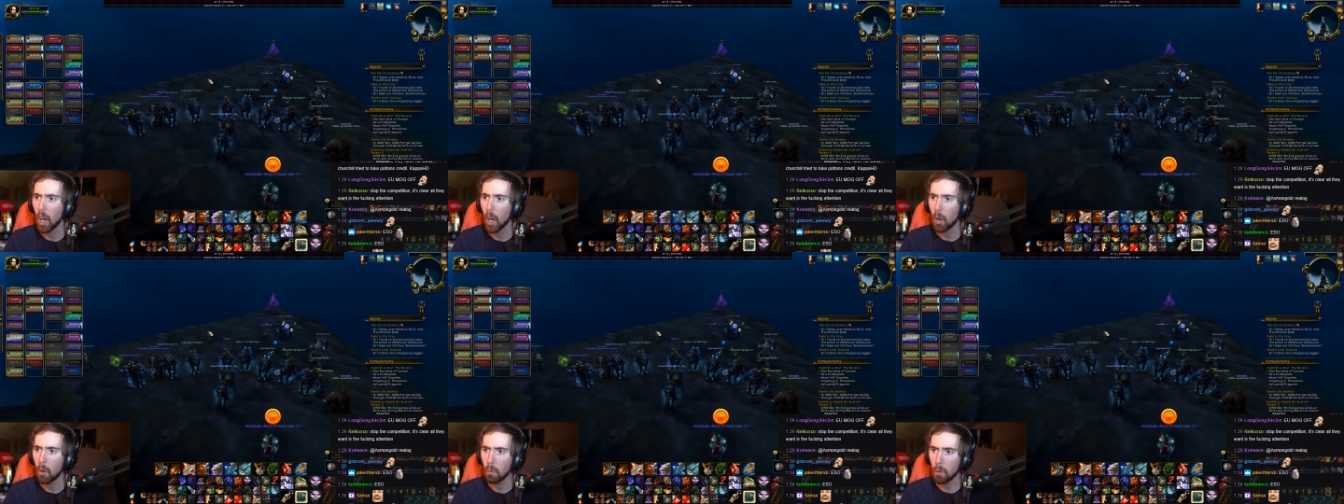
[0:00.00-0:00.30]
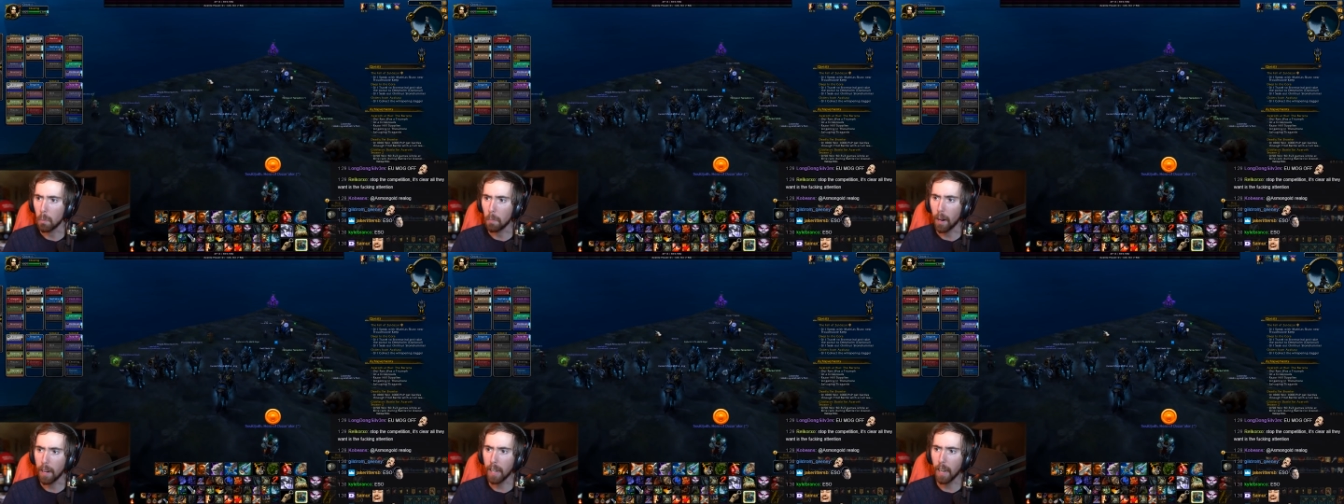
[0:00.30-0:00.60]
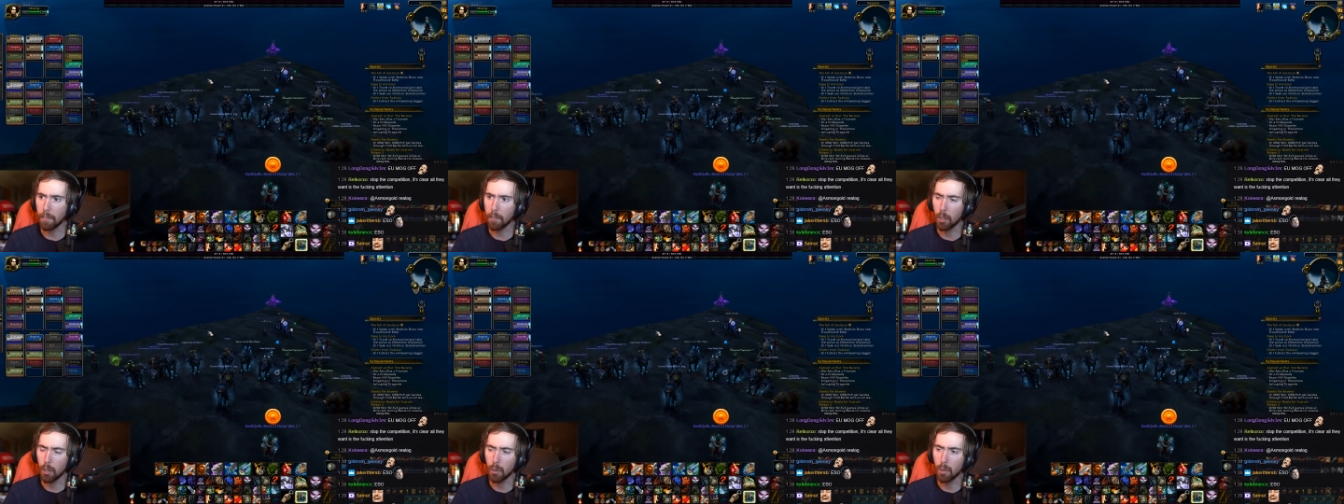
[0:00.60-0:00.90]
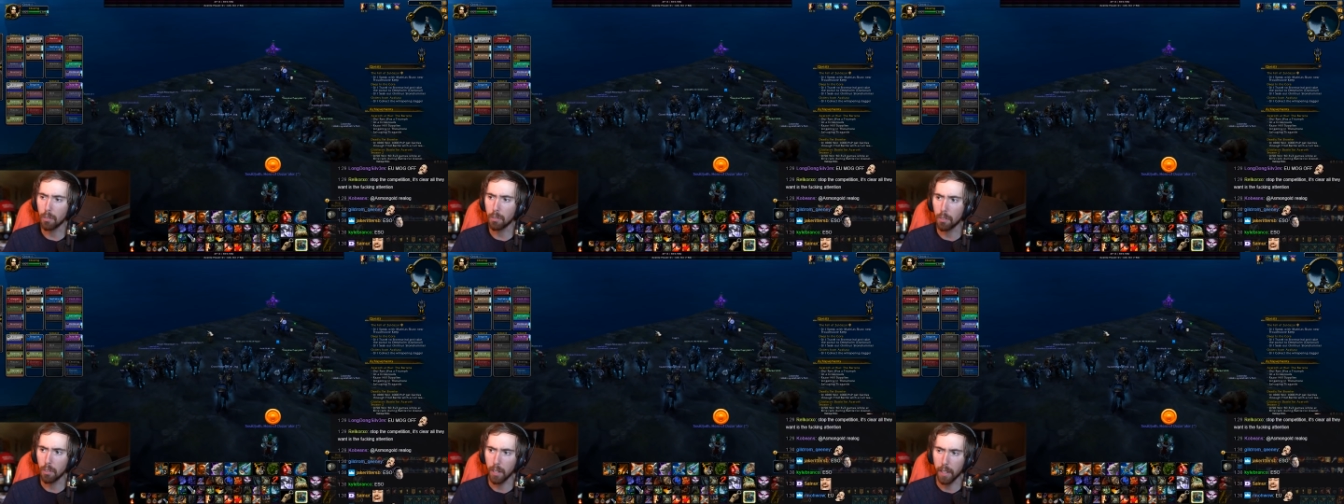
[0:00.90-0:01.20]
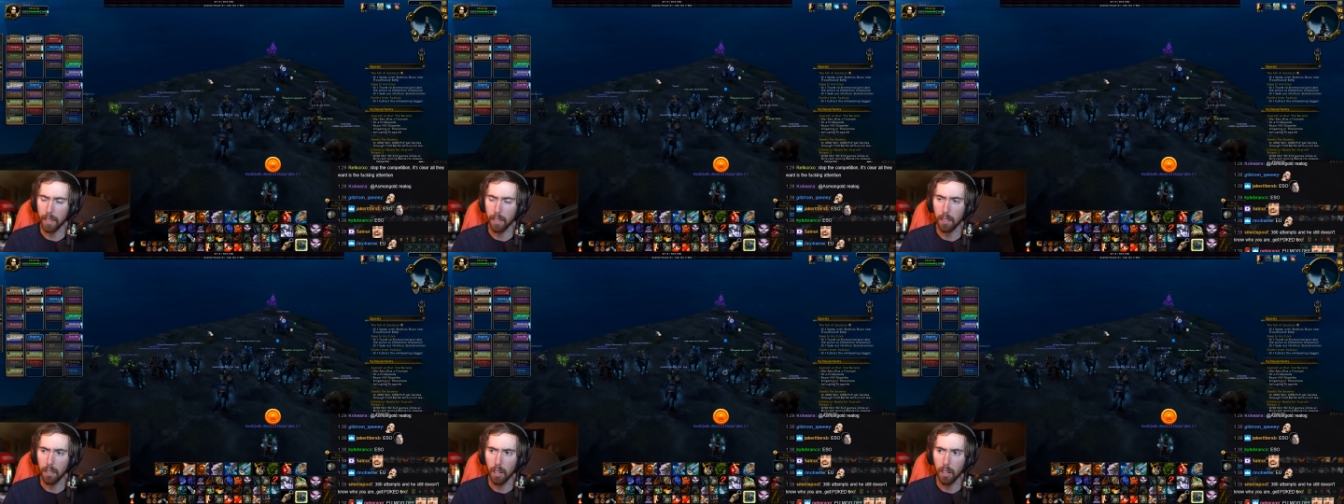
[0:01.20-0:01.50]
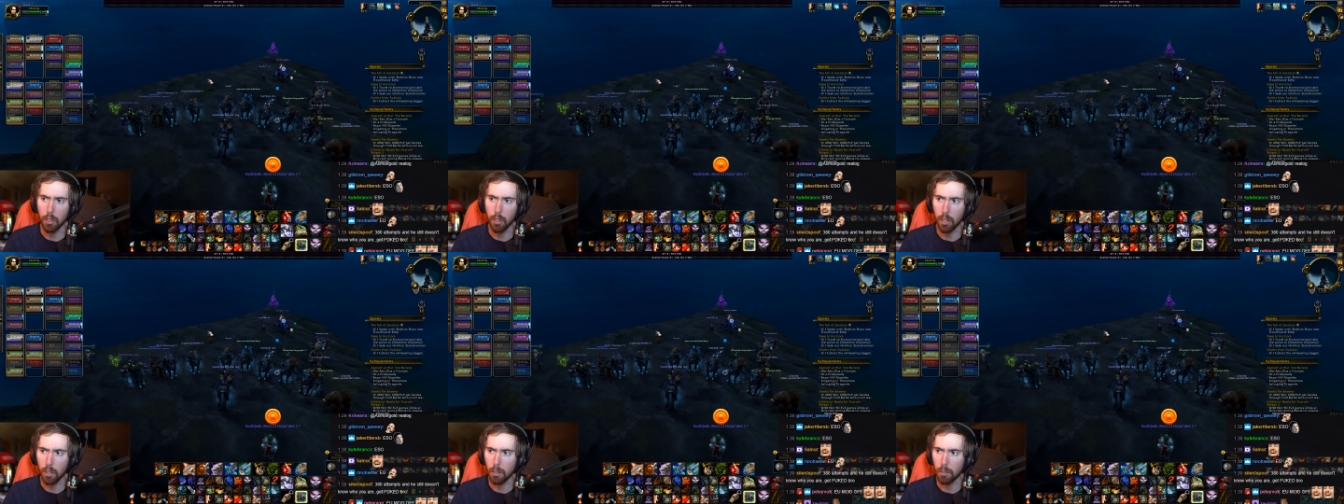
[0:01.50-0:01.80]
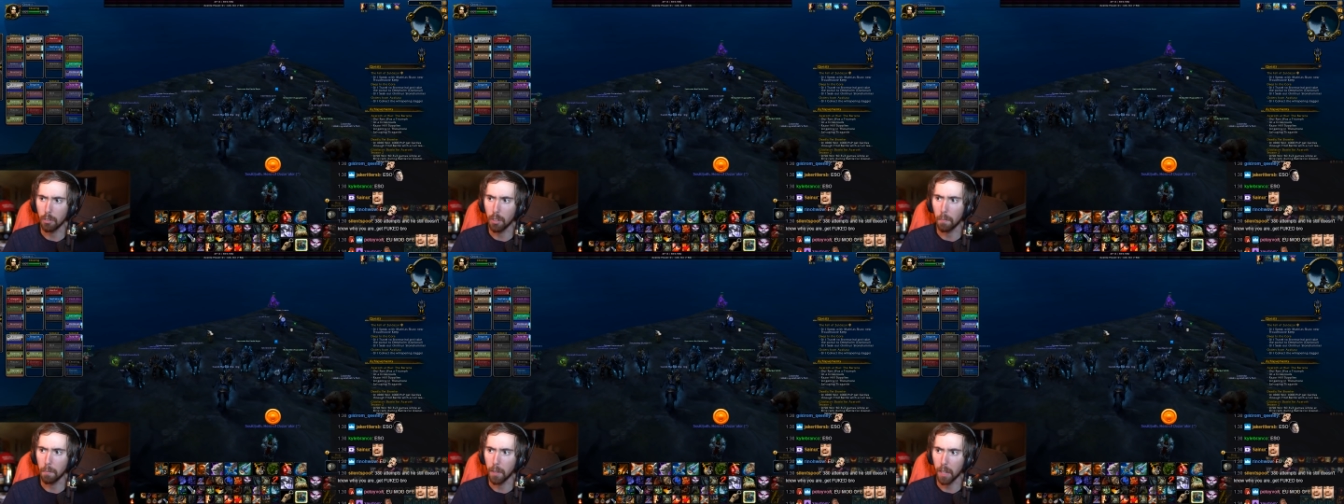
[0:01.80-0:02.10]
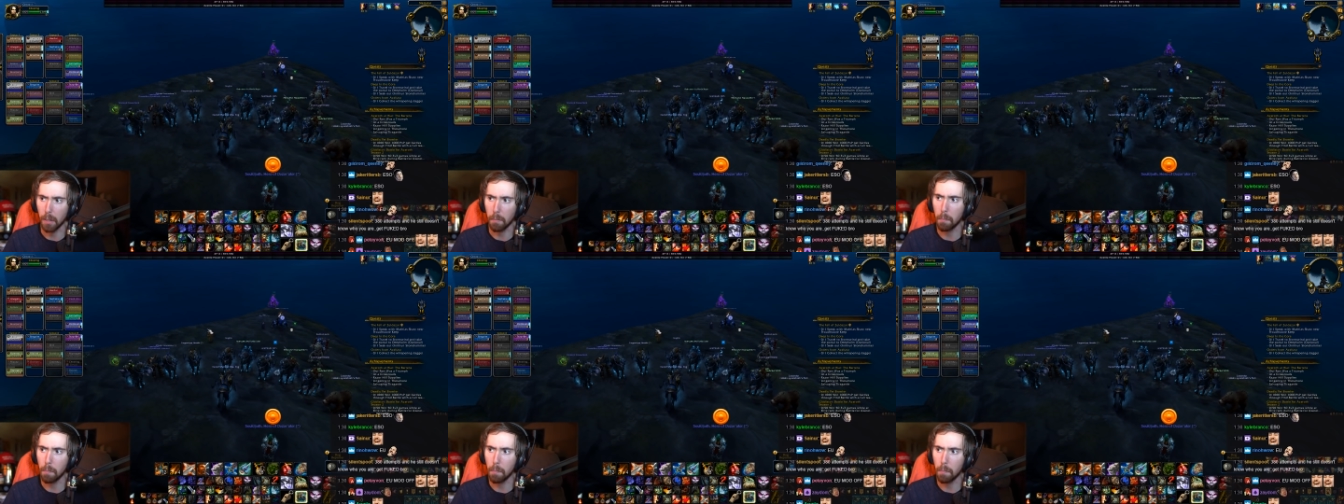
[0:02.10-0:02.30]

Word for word: We might have to do this in like a dungeon or something,